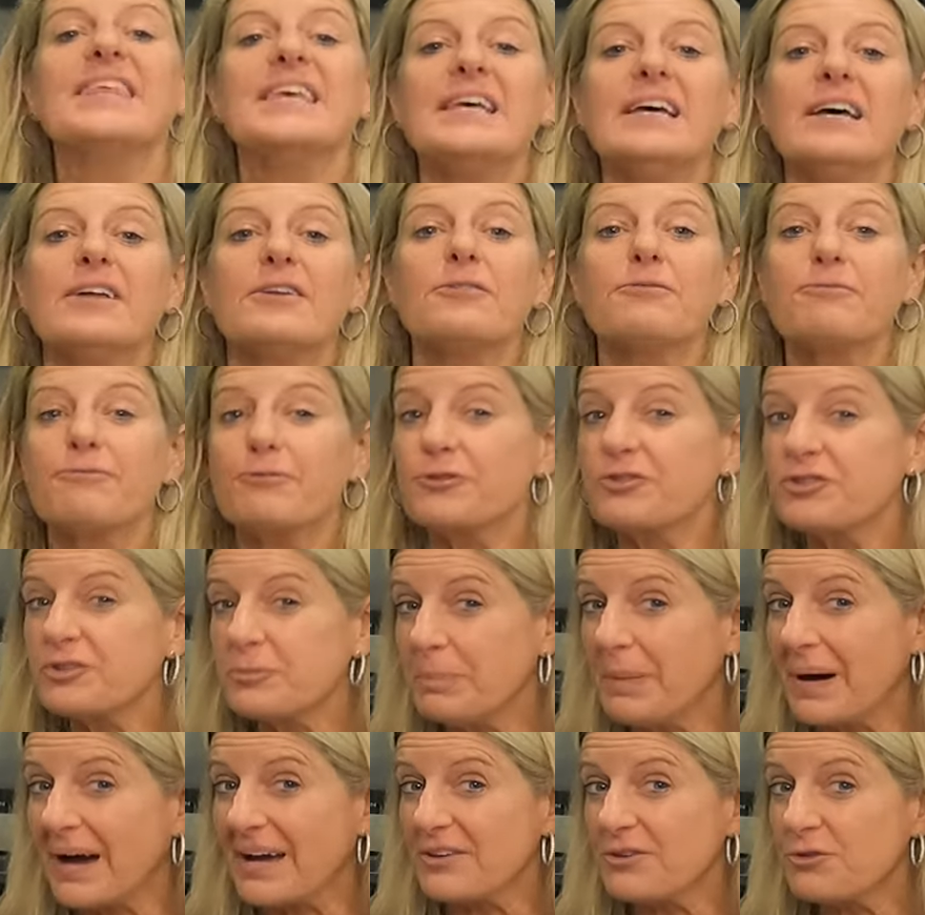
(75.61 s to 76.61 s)
Then for
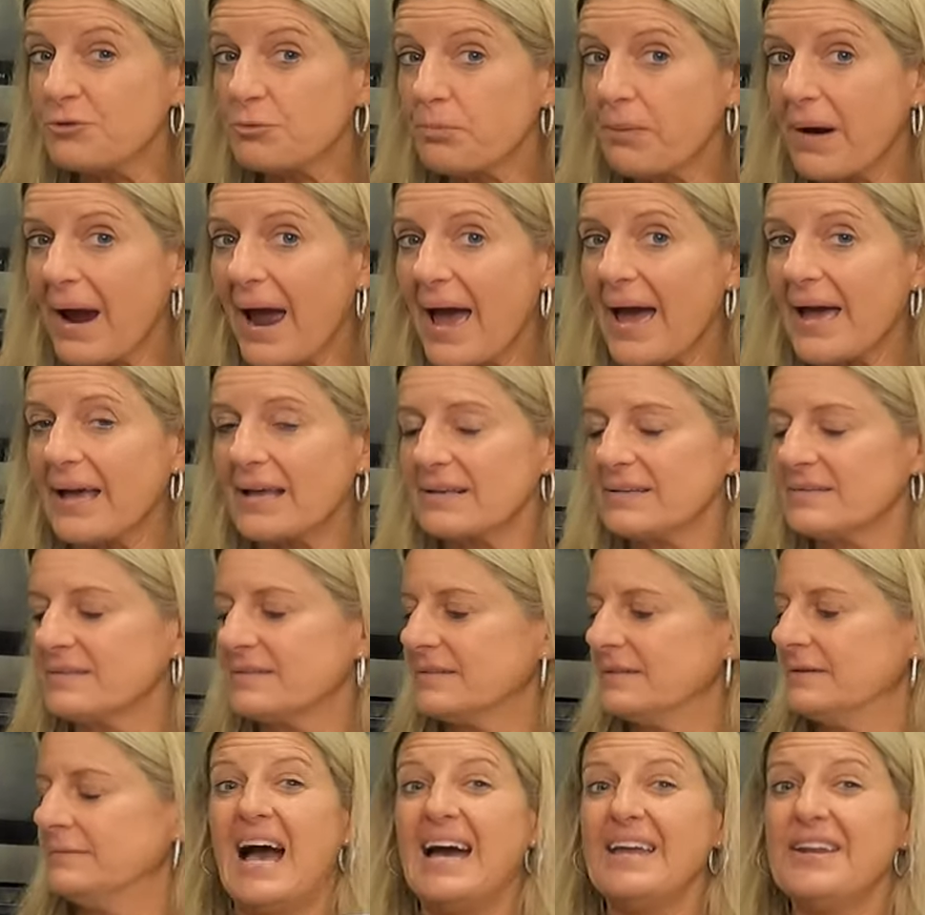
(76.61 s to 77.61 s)
spice racks,